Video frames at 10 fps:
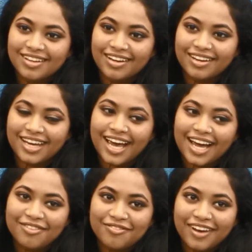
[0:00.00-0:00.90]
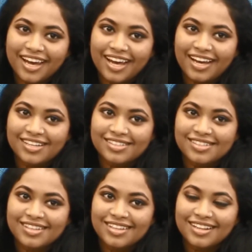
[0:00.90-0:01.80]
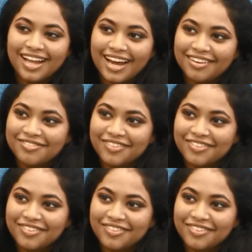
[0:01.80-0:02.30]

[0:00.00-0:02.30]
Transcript: like cat face, lion